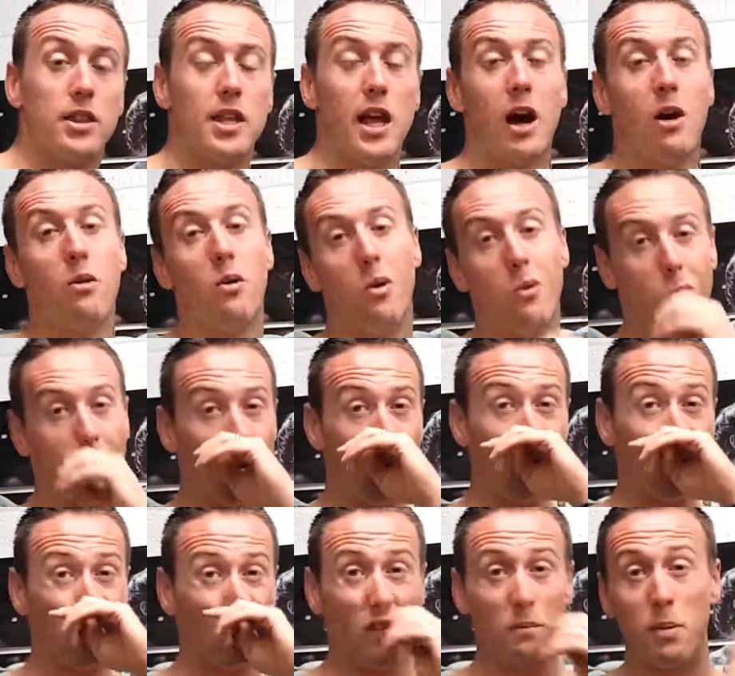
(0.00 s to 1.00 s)
Now
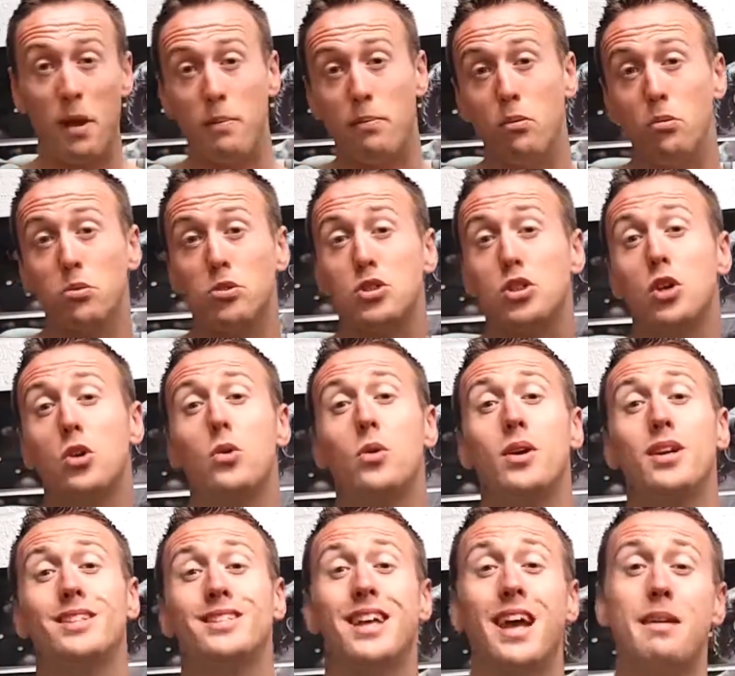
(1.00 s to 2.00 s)
what a lot of people
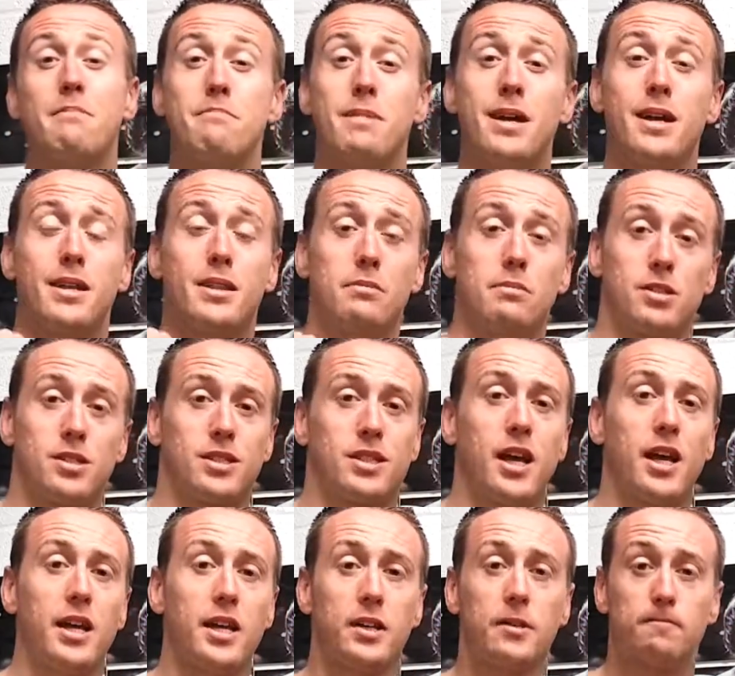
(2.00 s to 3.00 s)
do is they make the
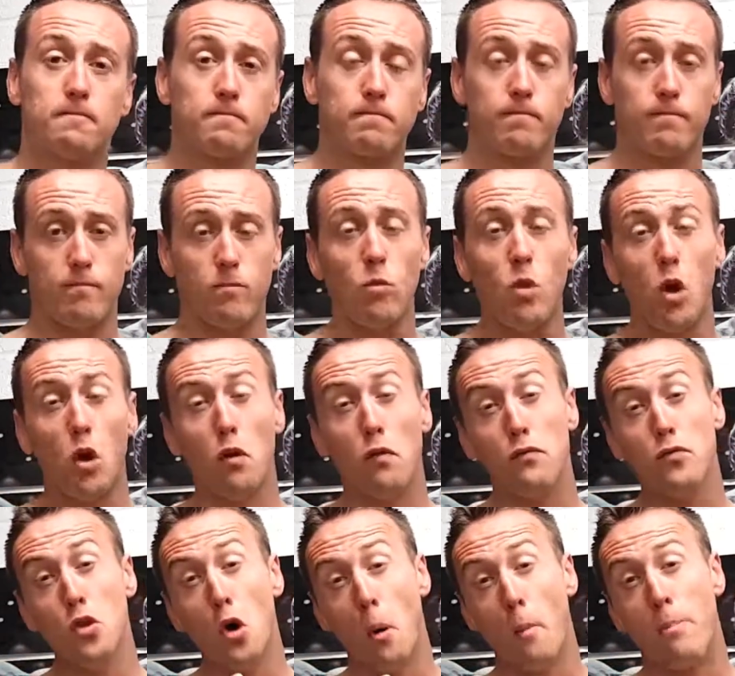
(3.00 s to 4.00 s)
mistake
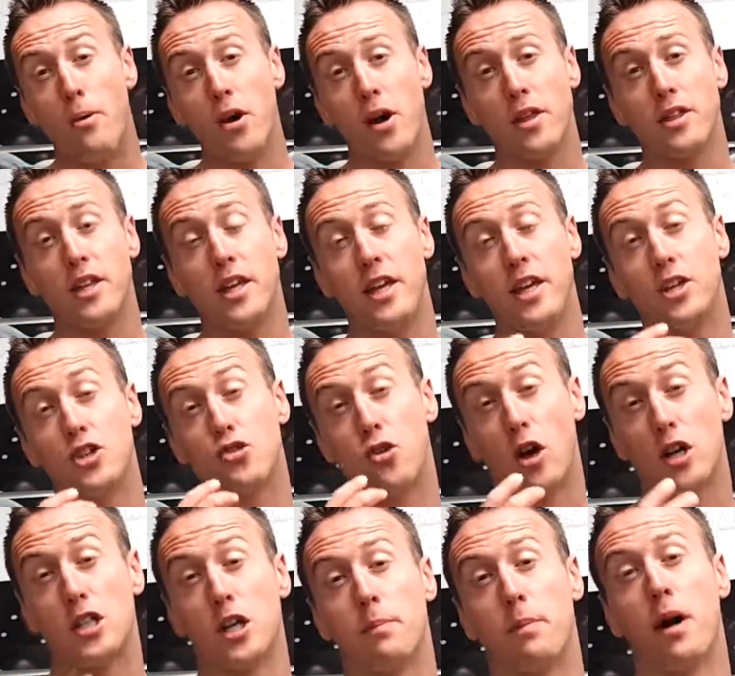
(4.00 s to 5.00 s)
of not putting the
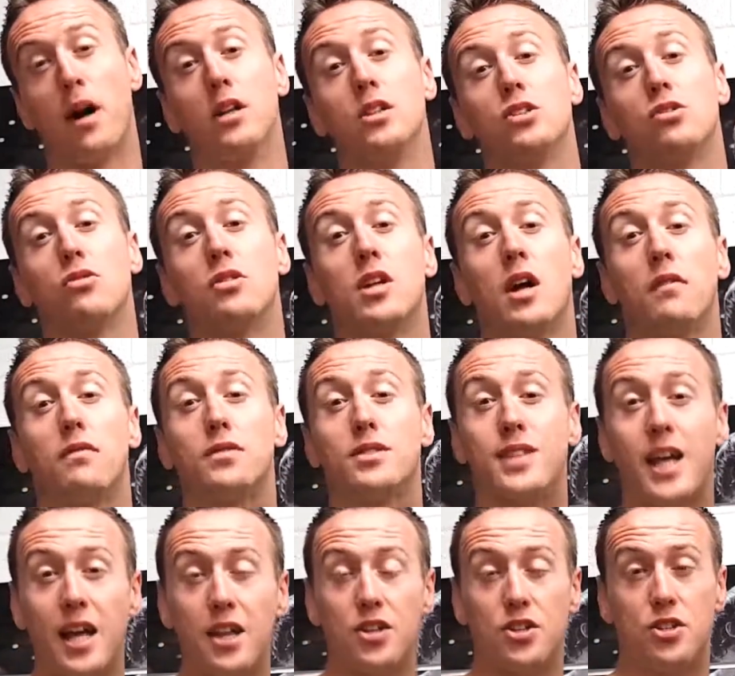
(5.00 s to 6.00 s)
tricep under
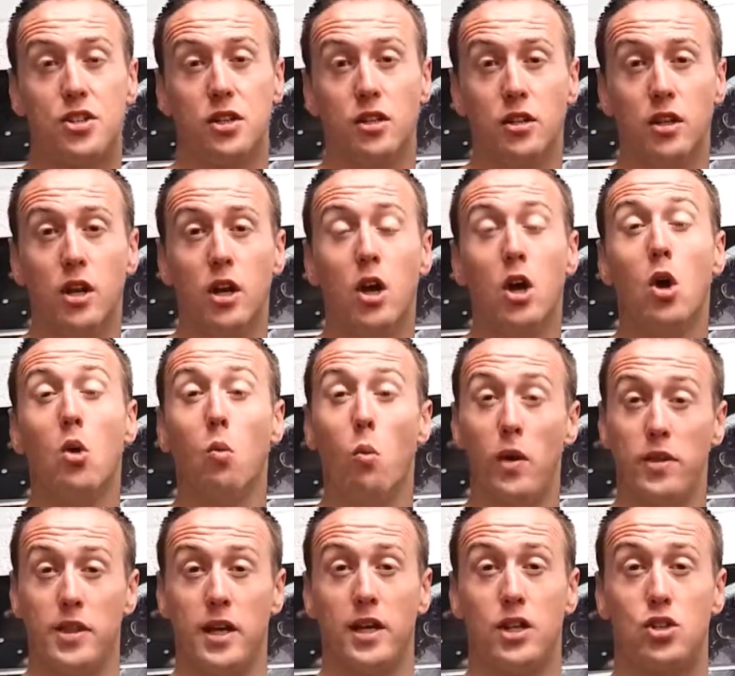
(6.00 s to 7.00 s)
enough tension
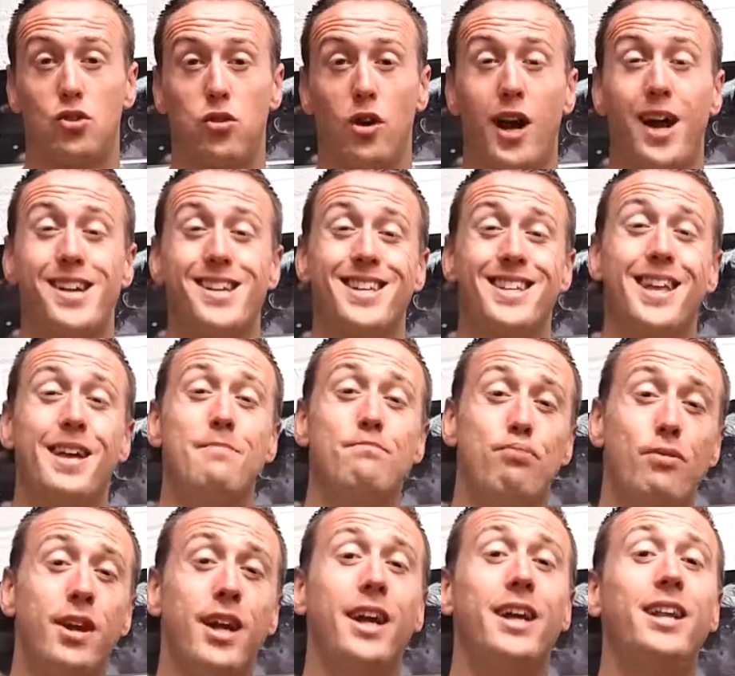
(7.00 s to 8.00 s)
when they train, and they
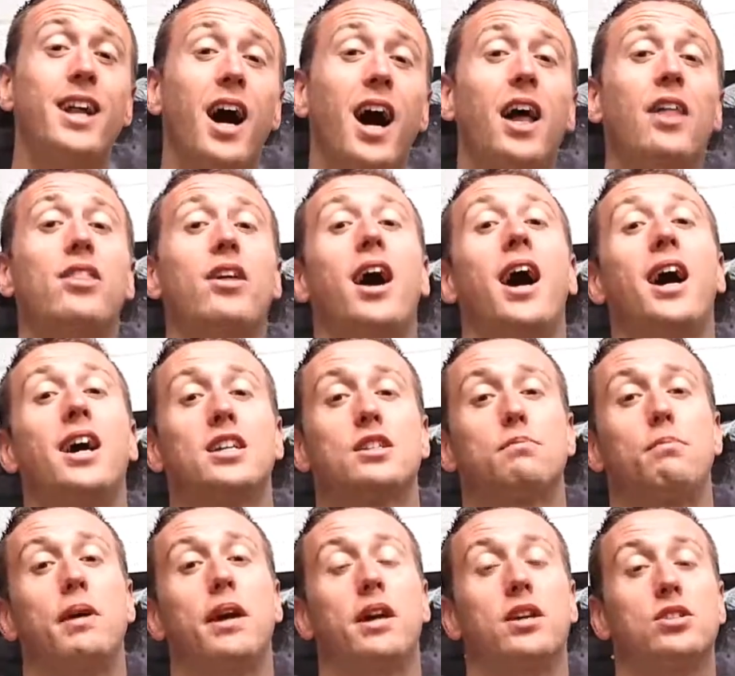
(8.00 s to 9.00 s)
bring in other
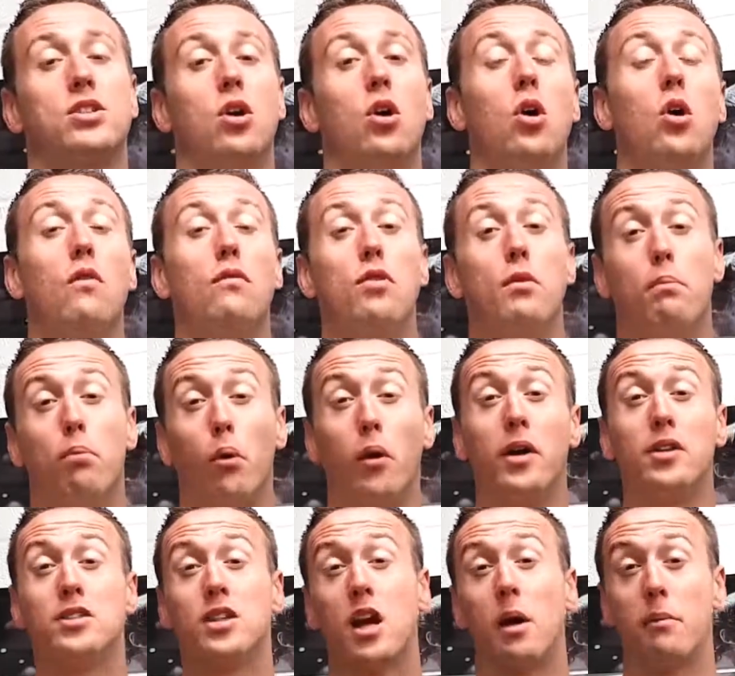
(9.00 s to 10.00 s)
aspects of the
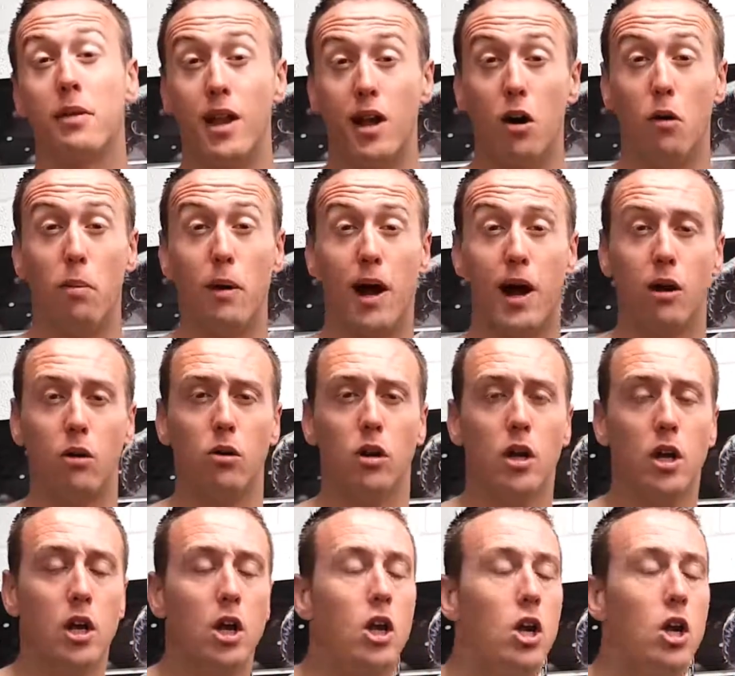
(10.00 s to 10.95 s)
body to come and help out.